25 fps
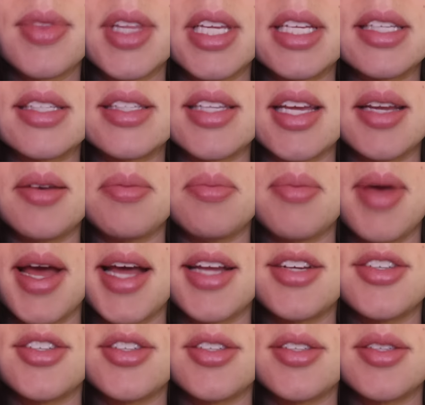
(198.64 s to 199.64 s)
The scent
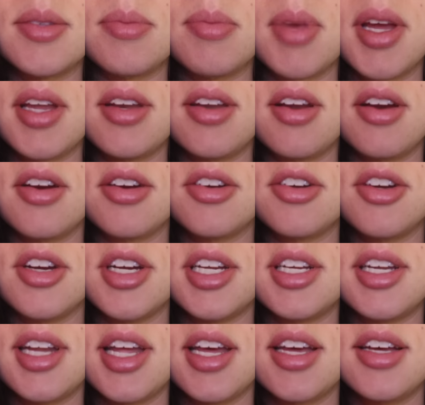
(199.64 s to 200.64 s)
matches my dark
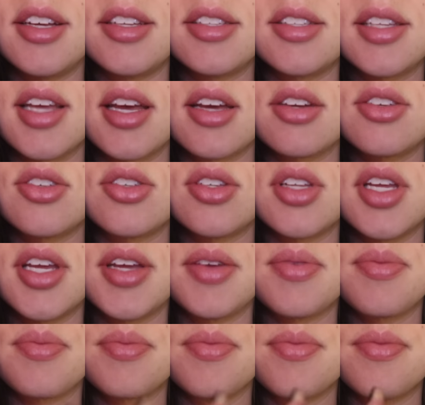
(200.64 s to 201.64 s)
green nails,
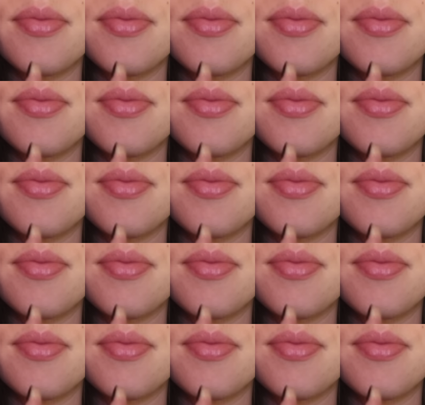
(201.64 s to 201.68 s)
actually.